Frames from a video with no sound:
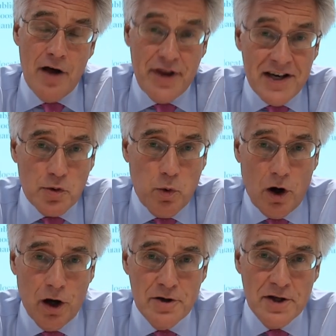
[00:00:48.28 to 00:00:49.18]
this
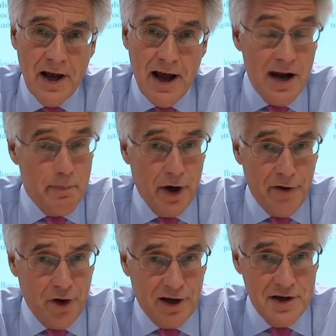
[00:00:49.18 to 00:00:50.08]
was a
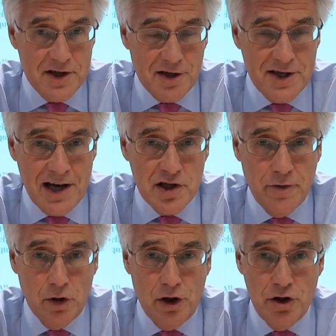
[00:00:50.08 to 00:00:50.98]
perfectly
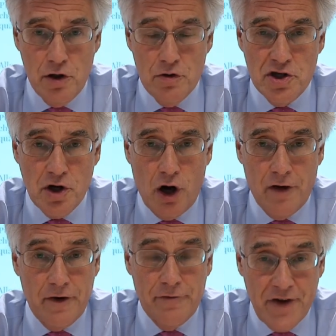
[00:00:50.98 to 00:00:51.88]
successful use
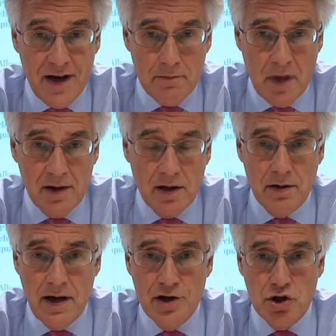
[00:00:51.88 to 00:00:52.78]
of fiat money
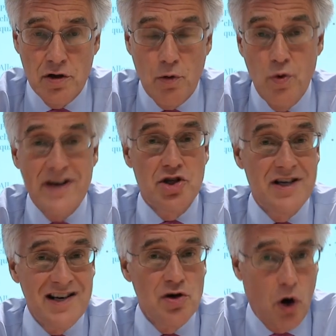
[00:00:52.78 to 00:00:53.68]
creation, which
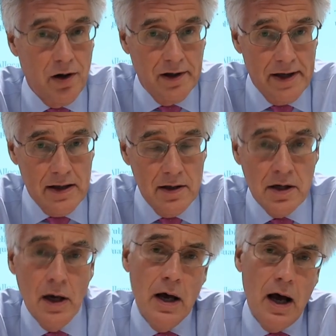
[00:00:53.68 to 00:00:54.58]
did not lead
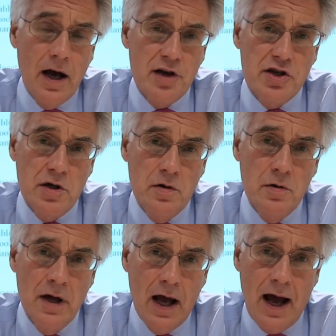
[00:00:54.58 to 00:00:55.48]

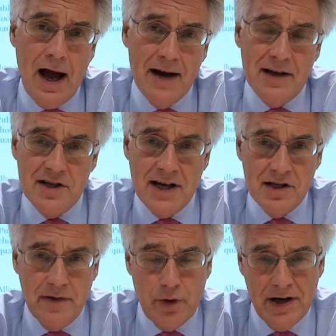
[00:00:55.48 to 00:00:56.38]
to an
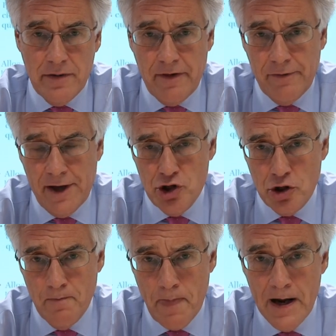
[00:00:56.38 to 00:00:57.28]
excessive rate of
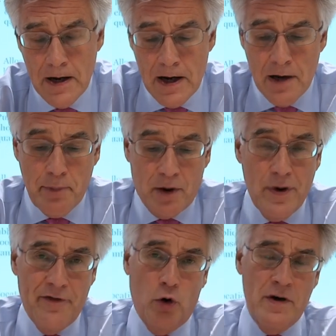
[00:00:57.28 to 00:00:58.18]
inflation. But
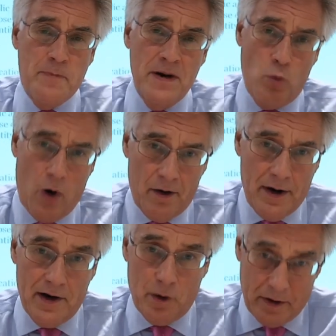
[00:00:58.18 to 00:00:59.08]
we've always been
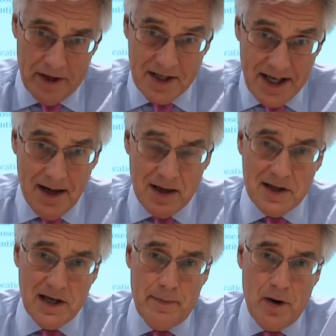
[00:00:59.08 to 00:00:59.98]
worried, or there's a
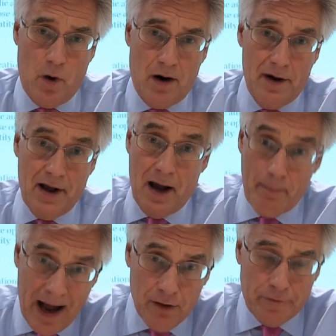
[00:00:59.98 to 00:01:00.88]
tendency to be worried,
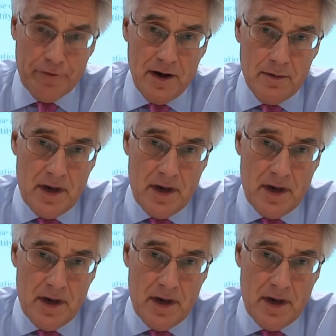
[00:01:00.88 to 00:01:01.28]
about fiat